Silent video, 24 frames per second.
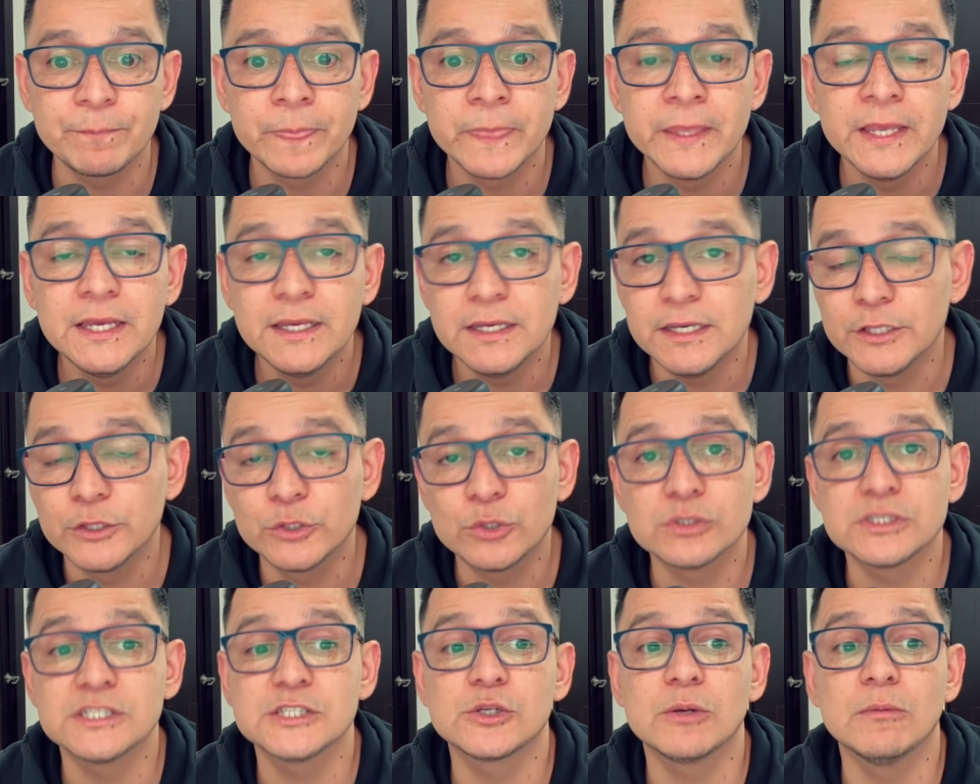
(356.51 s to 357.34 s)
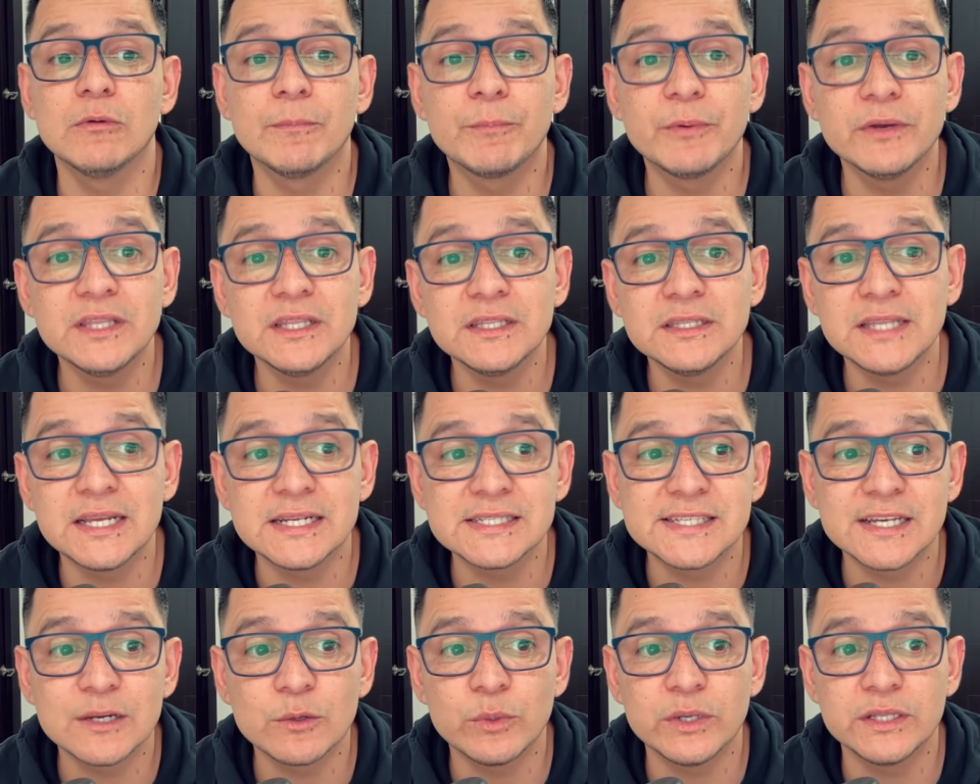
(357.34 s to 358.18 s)
So, as you can
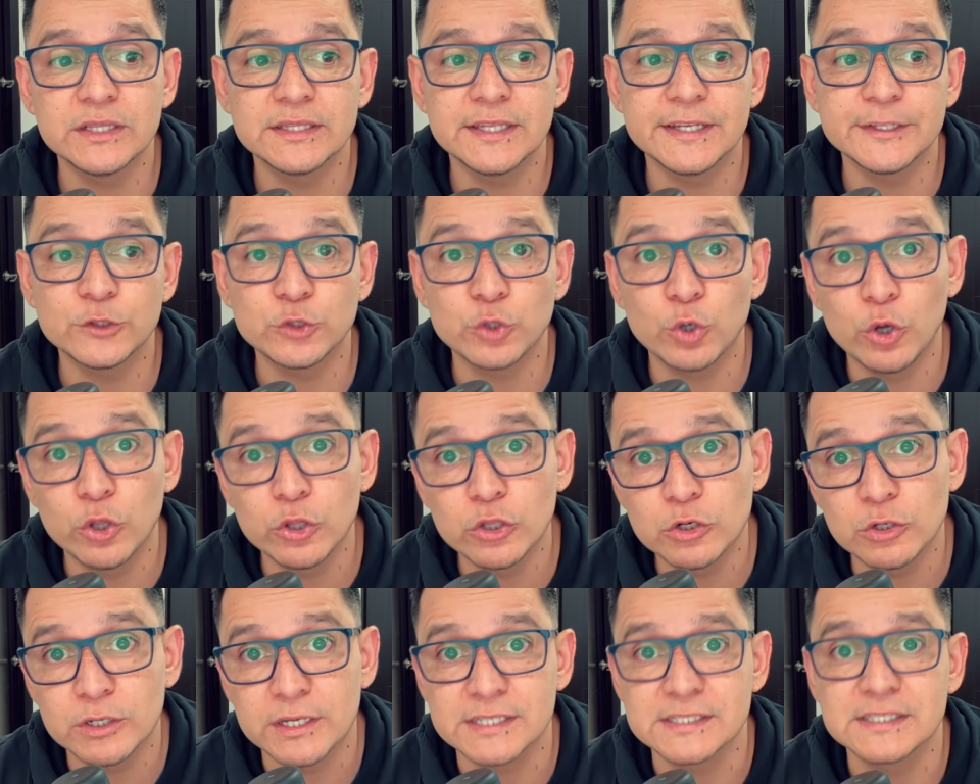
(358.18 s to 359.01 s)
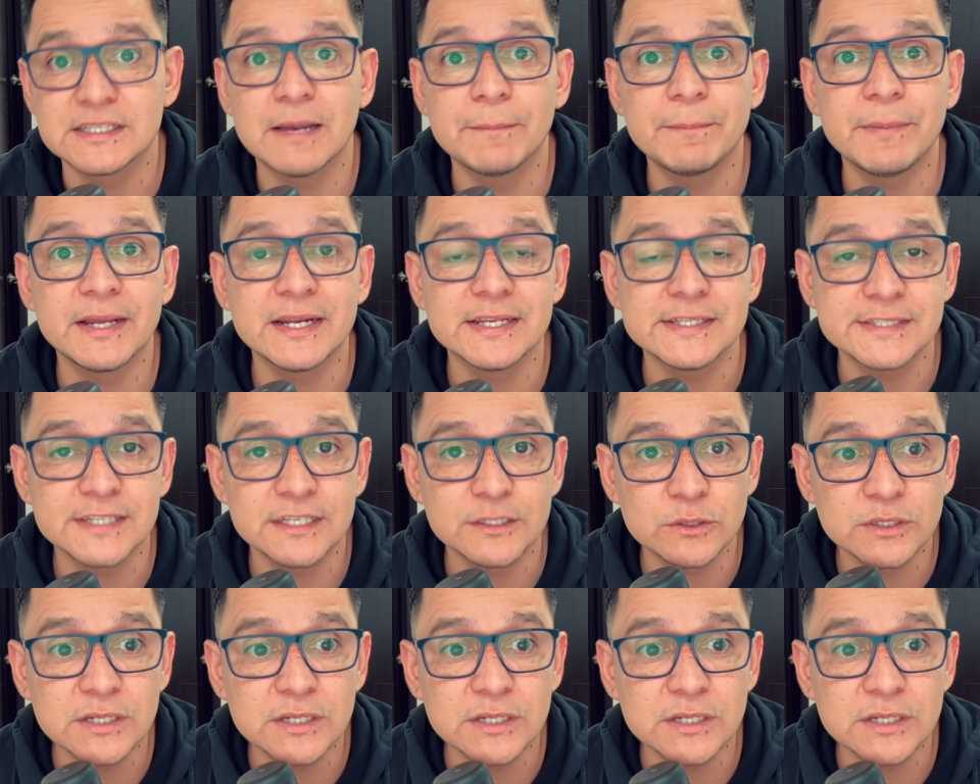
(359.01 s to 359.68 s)
see, everything that's showing up on the